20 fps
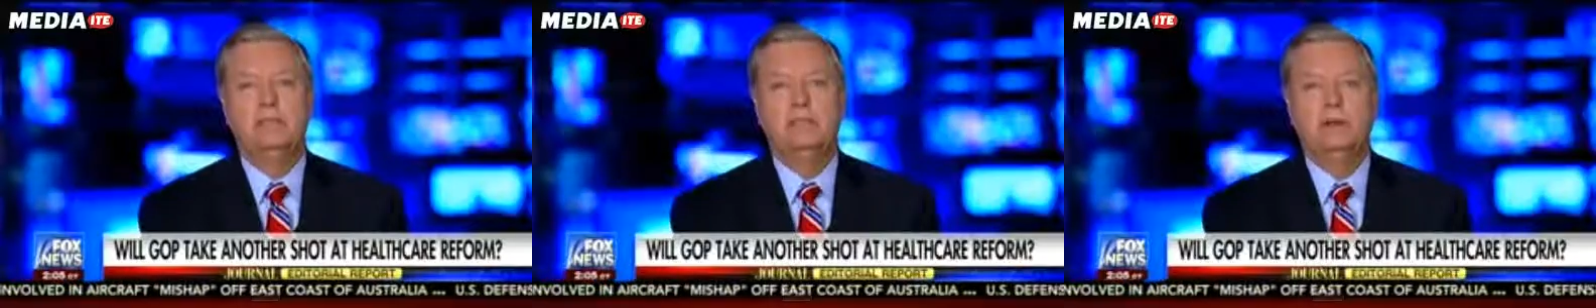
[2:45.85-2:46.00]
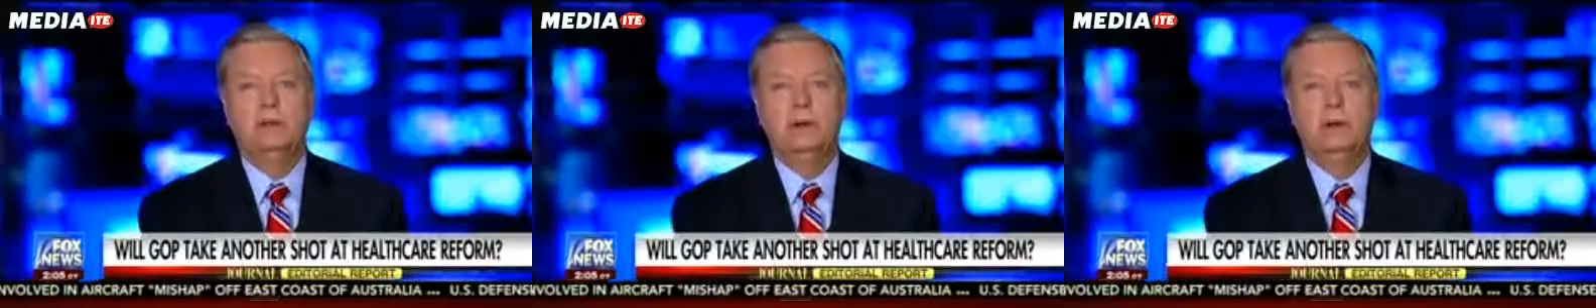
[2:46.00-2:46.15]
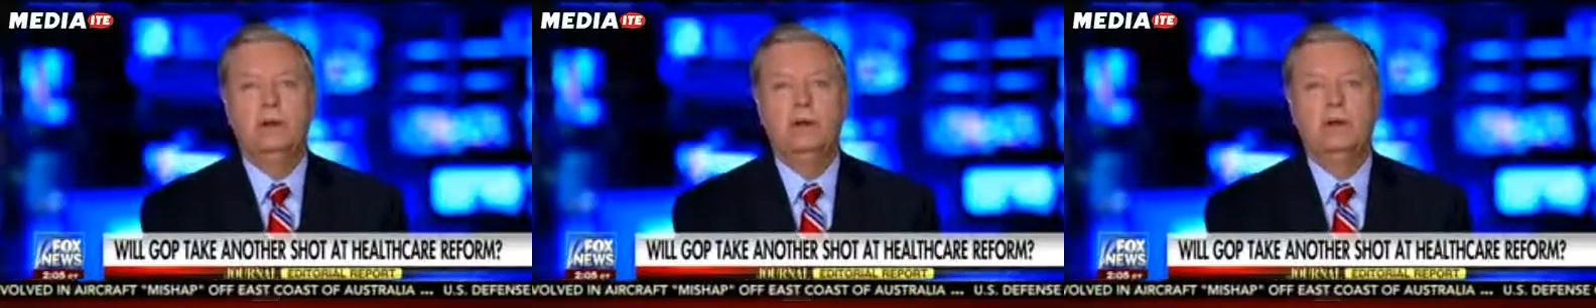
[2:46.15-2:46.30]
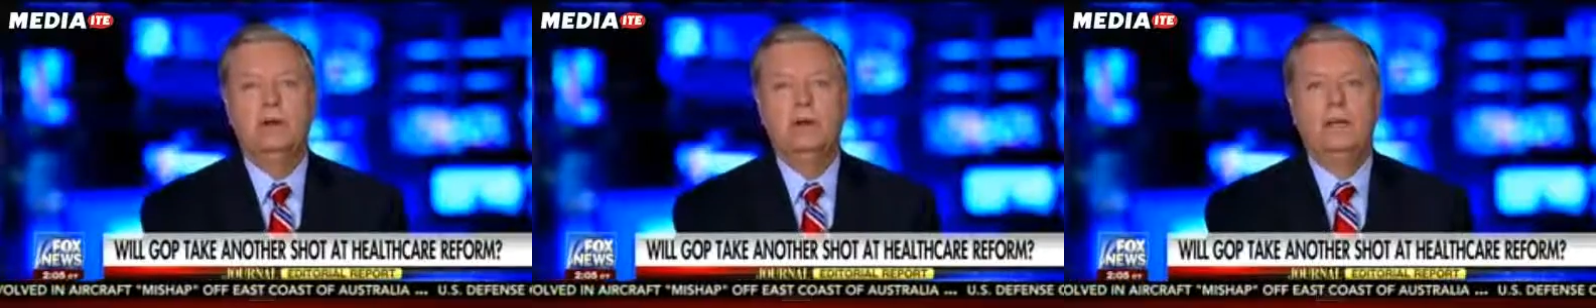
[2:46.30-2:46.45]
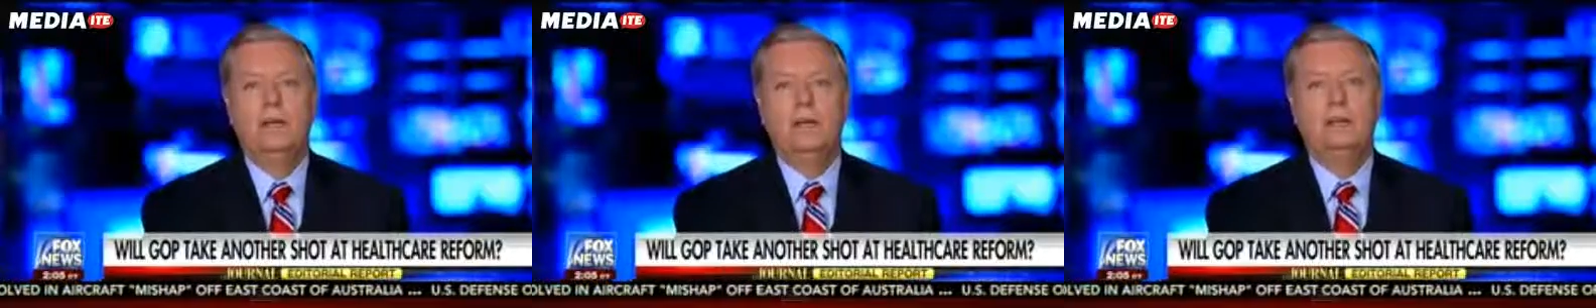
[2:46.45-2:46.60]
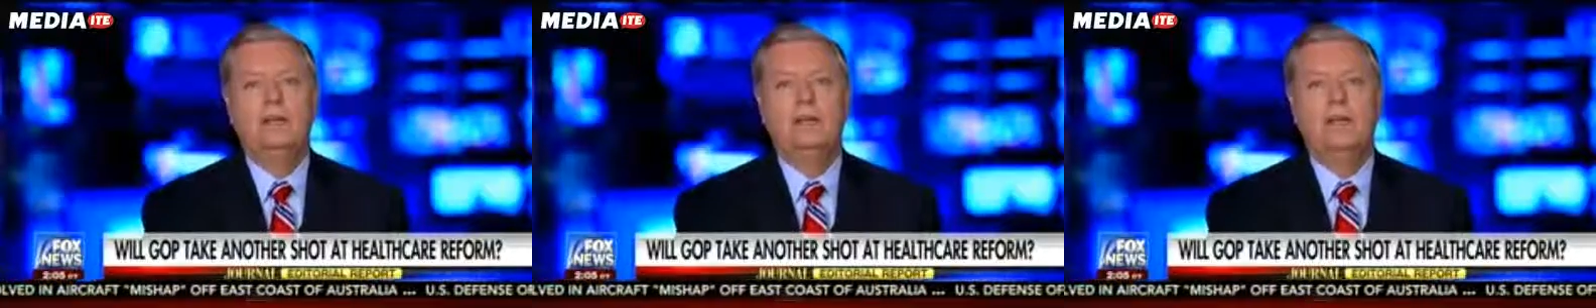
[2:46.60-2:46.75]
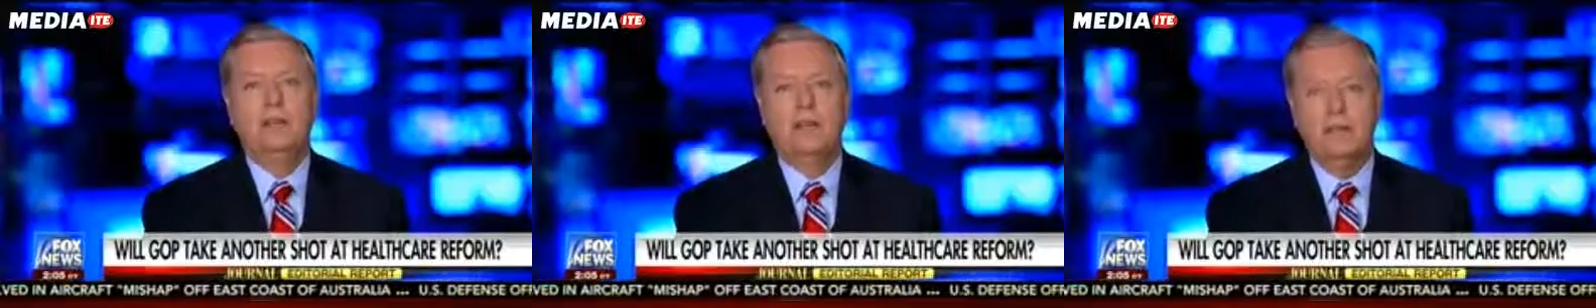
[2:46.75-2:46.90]
So
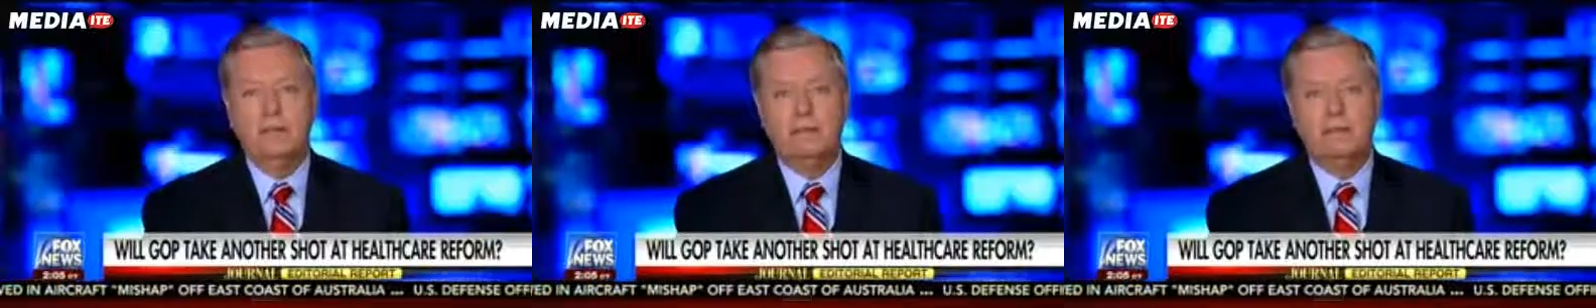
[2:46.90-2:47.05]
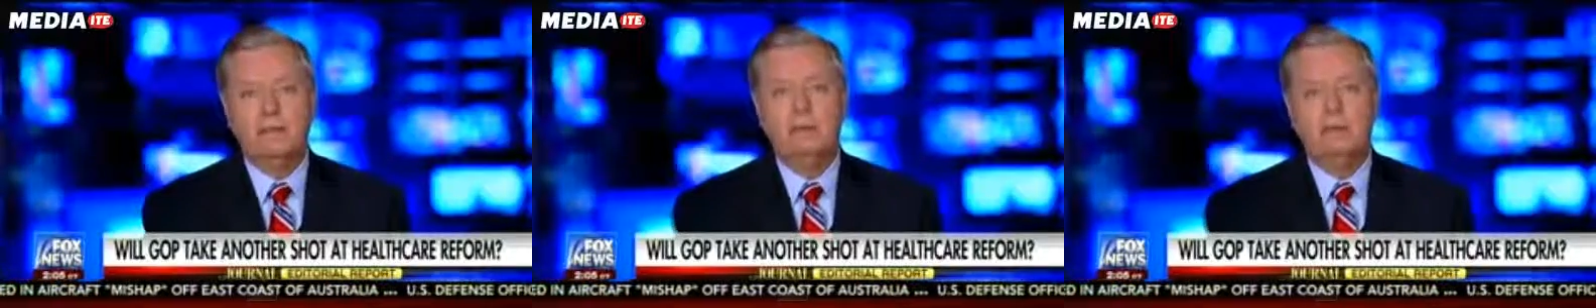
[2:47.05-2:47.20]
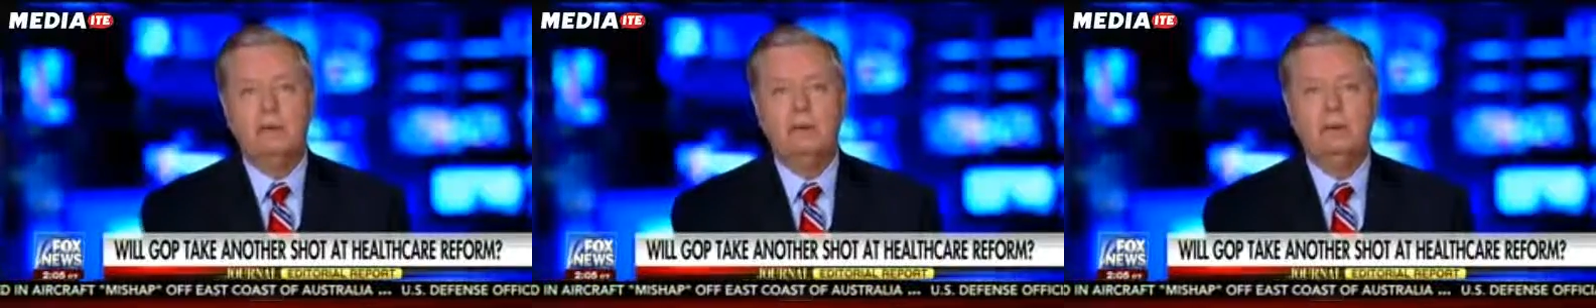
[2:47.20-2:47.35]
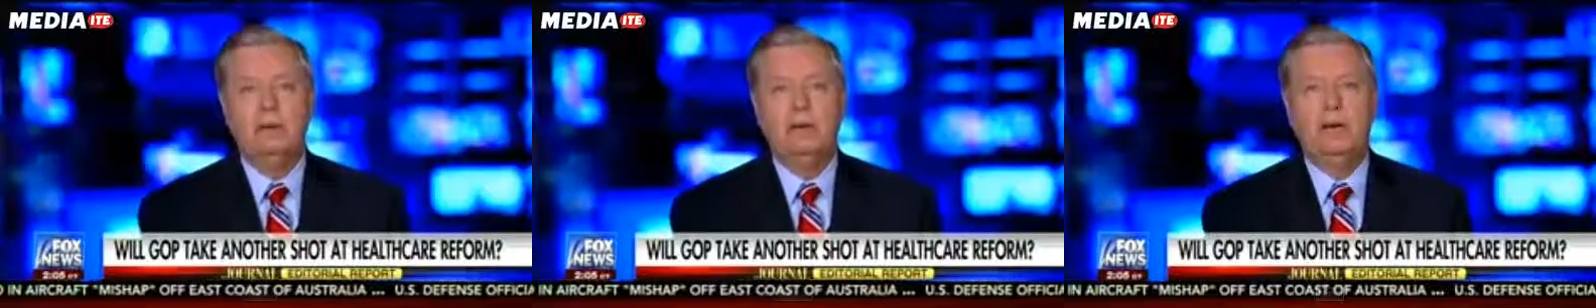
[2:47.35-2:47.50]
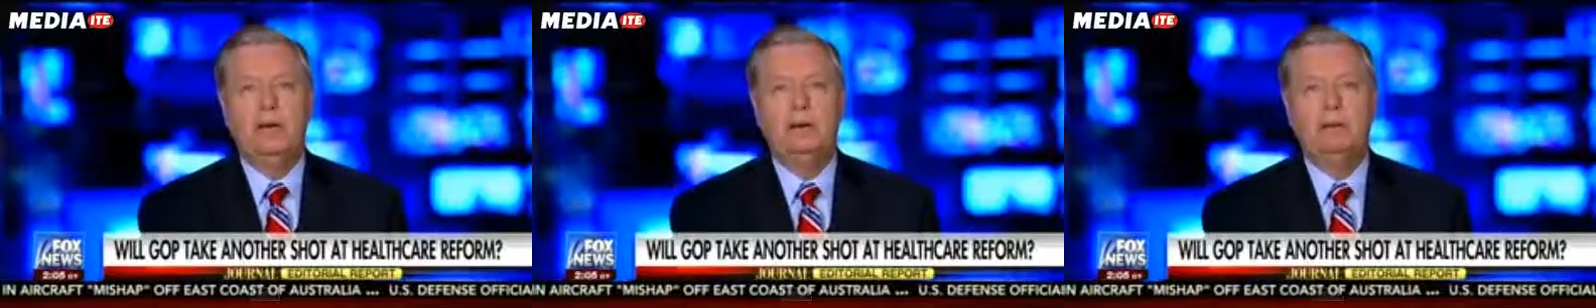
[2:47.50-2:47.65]
if the governors come